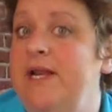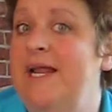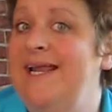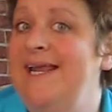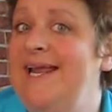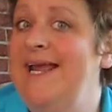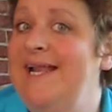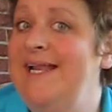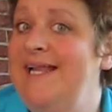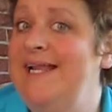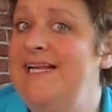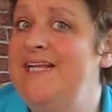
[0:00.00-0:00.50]
I
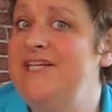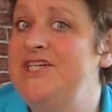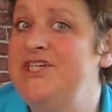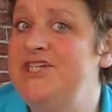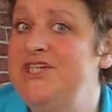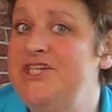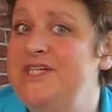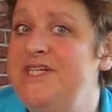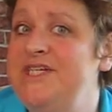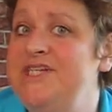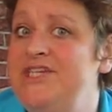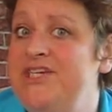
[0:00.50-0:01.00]
can't eat
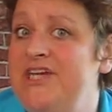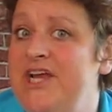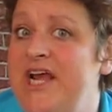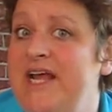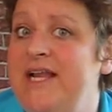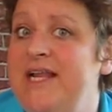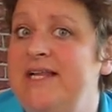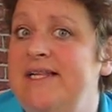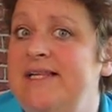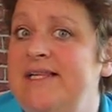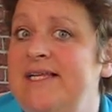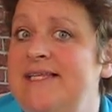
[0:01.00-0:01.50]
cheese
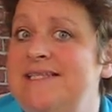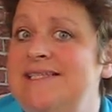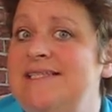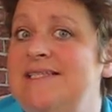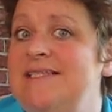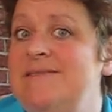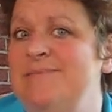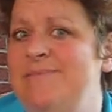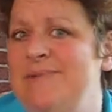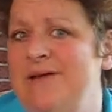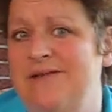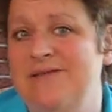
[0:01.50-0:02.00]
yet unless
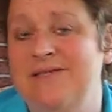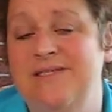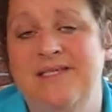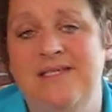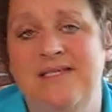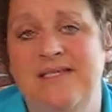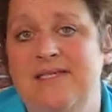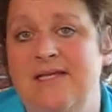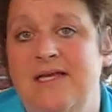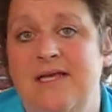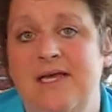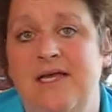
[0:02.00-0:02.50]
it's
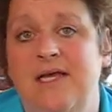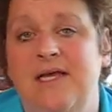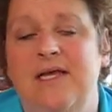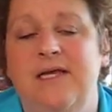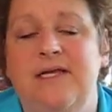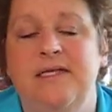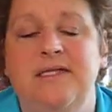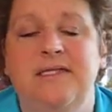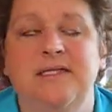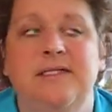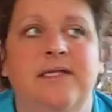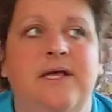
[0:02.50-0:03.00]
melted,
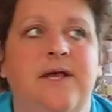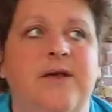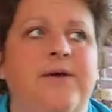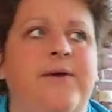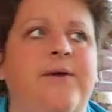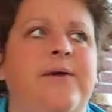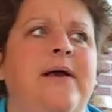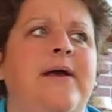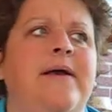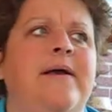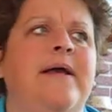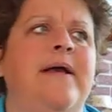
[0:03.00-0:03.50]

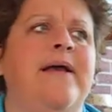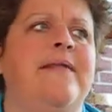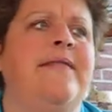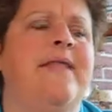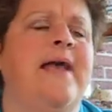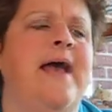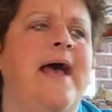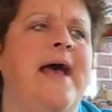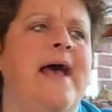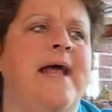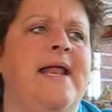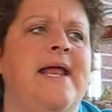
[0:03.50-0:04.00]
so I had
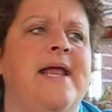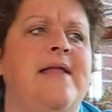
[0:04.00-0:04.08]
that.